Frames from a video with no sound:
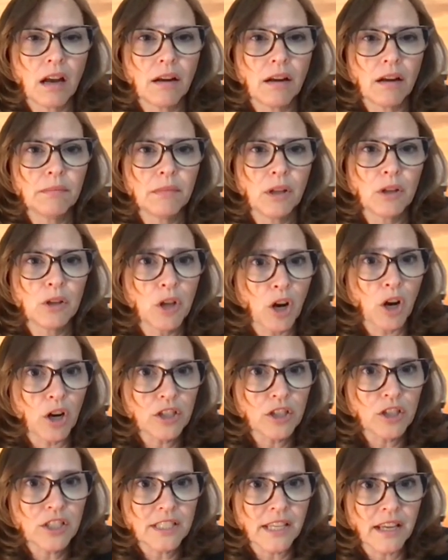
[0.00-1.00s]

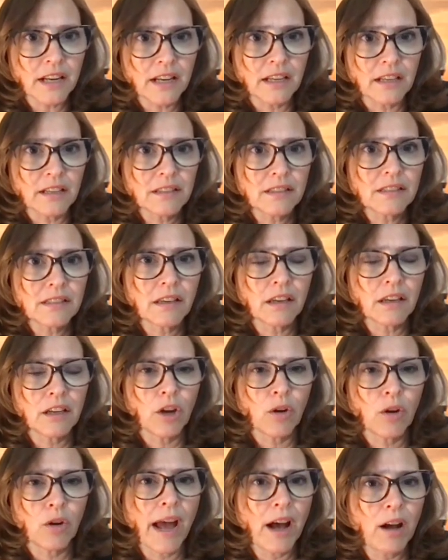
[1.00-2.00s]
large settings,
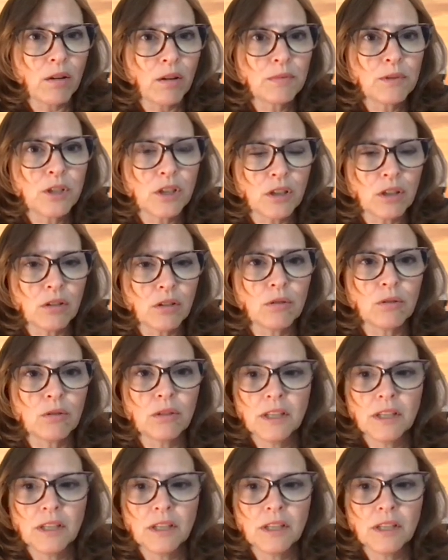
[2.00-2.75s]
help to